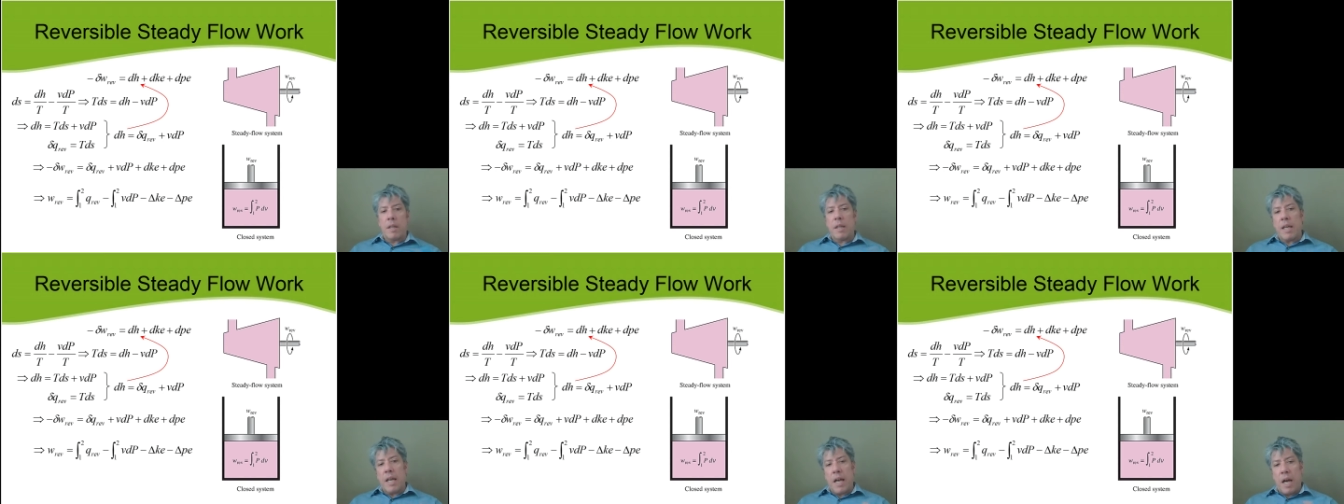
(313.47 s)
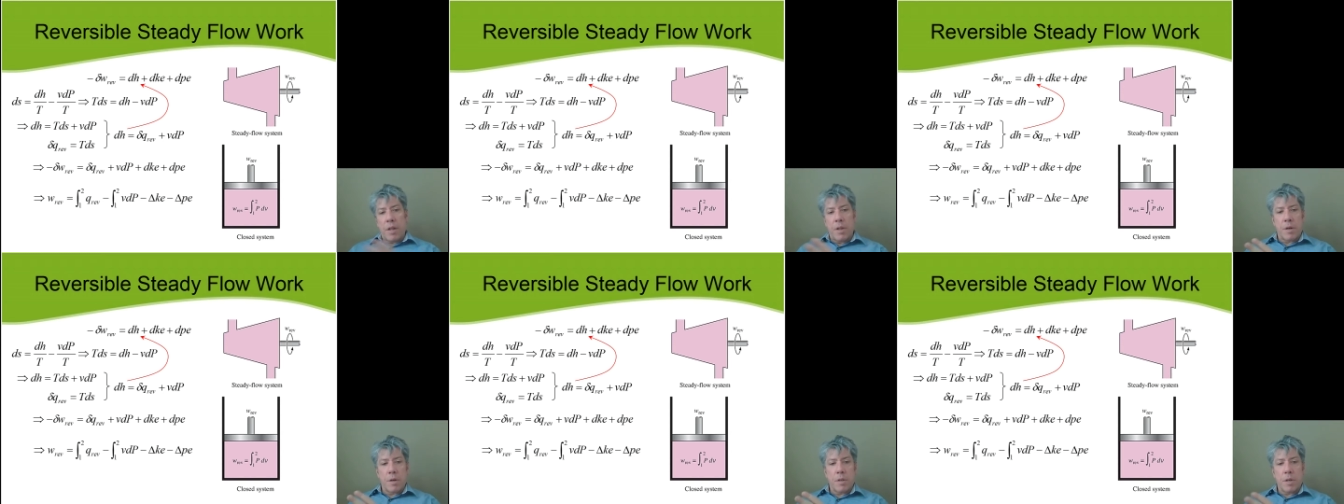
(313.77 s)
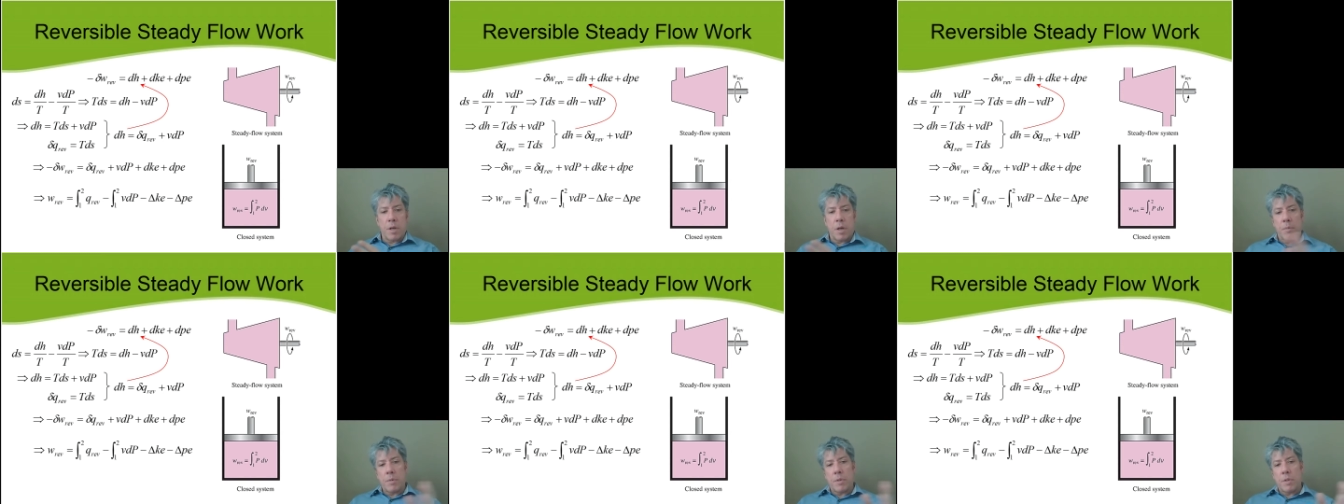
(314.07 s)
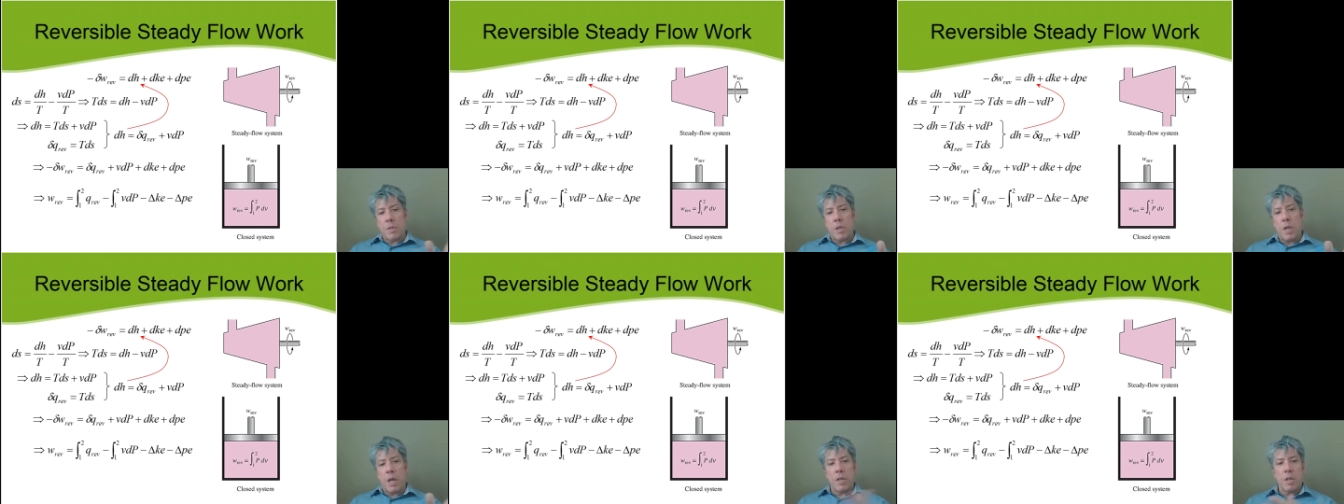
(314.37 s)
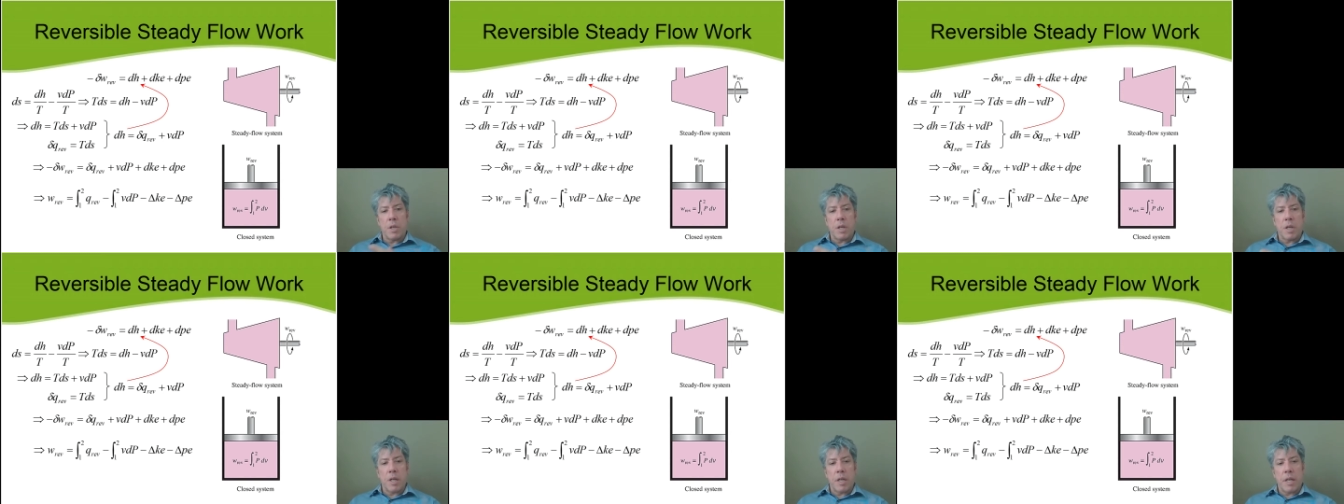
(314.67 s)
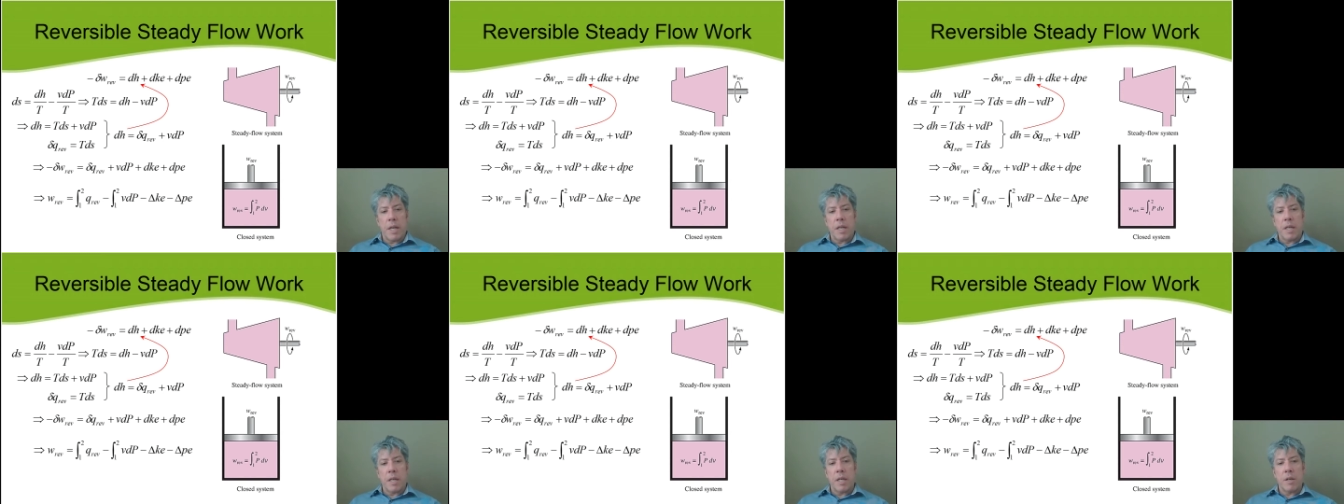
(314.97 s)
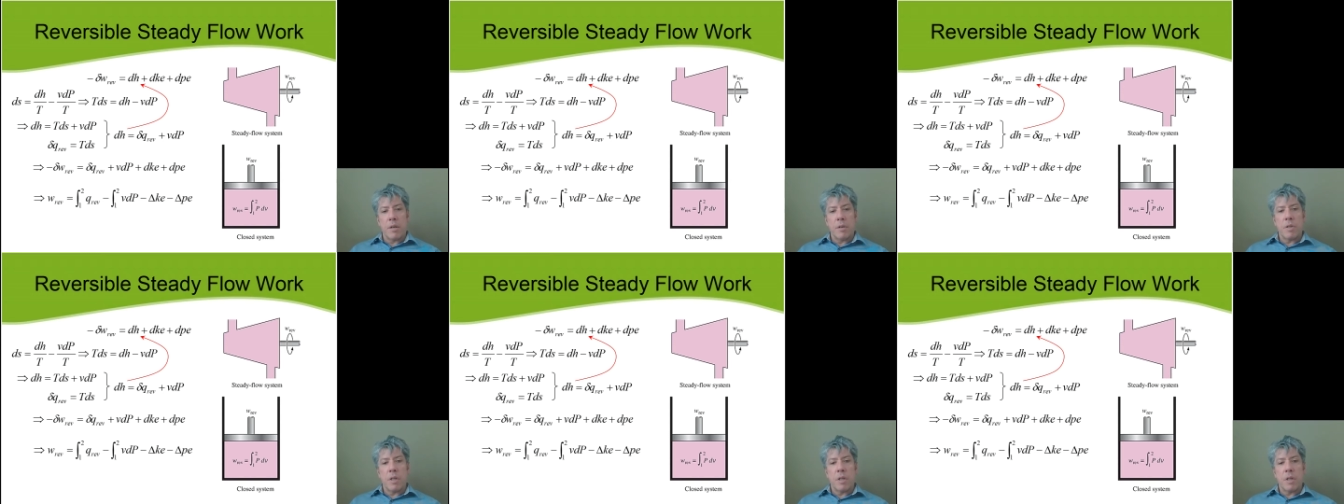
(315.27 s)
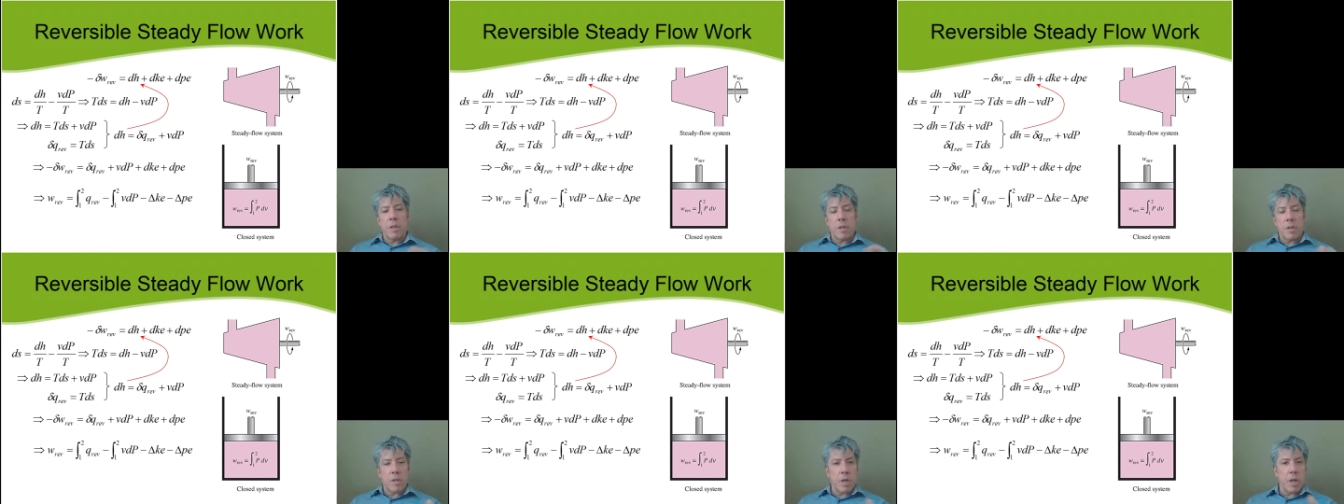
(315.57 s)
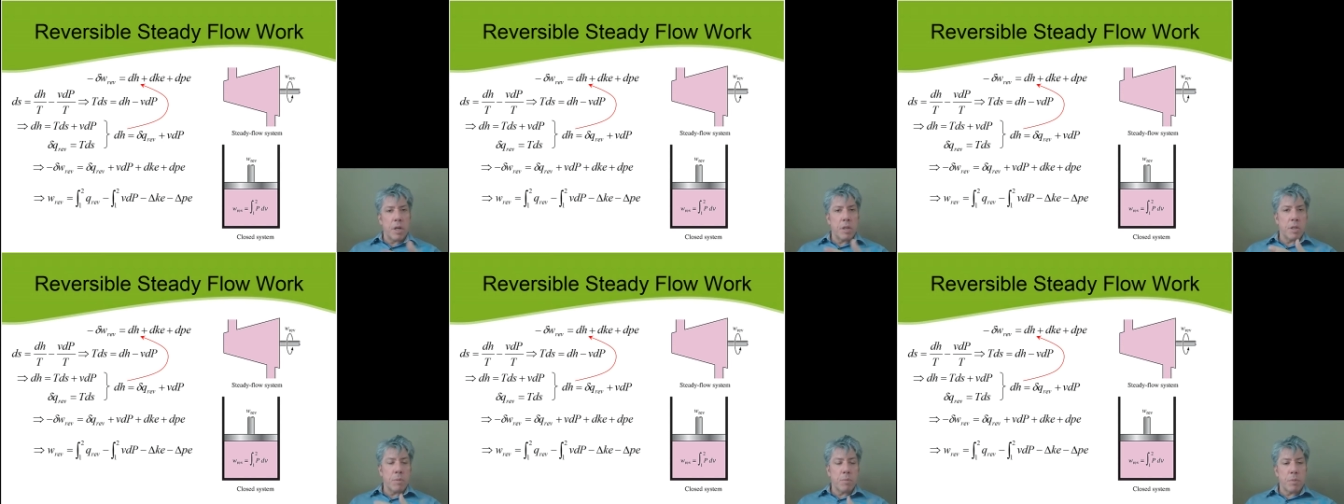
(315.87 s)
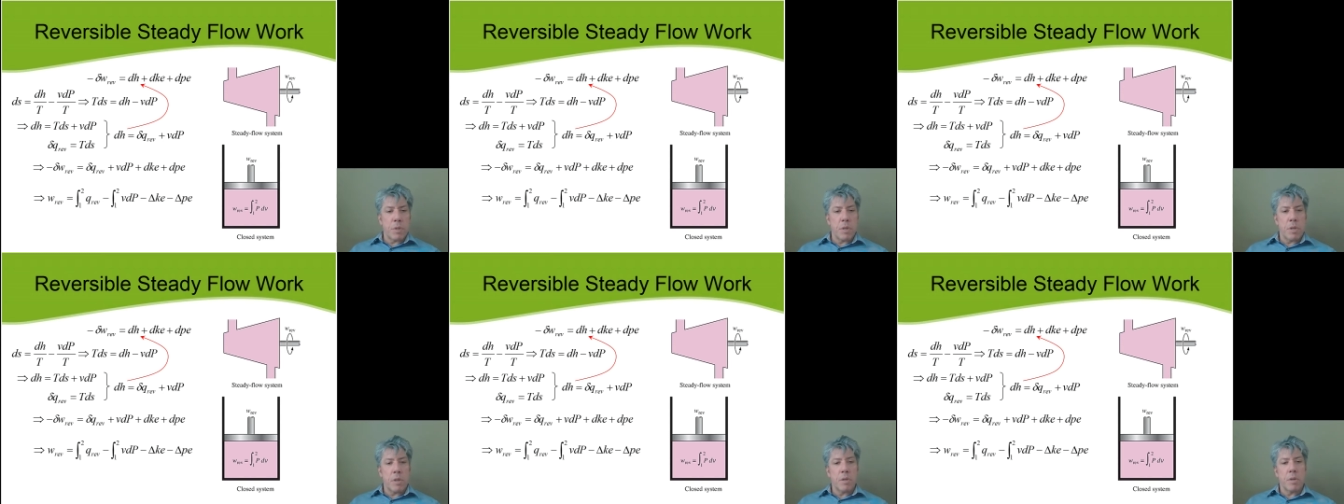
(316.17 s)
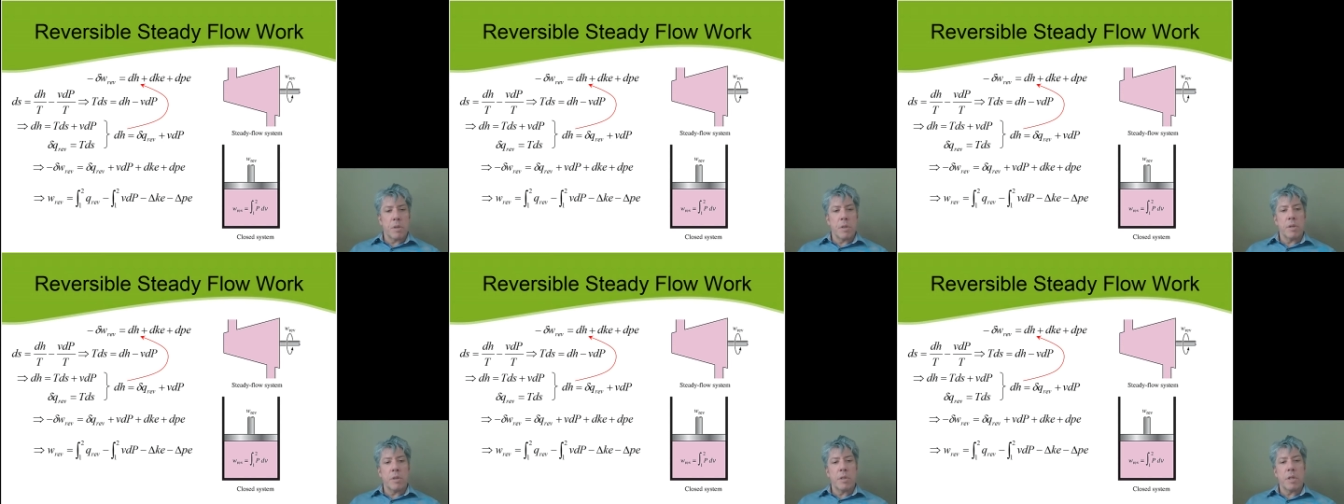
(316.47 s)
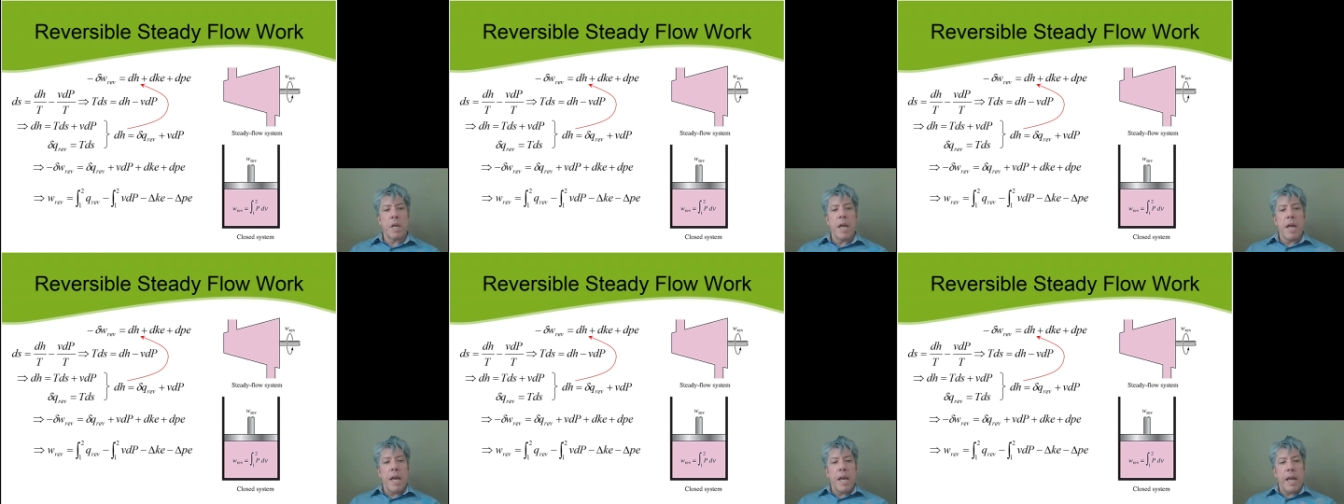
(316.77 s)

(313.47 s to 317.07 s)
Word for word: the other terms, the change in kinetic energy and the change in potential energy.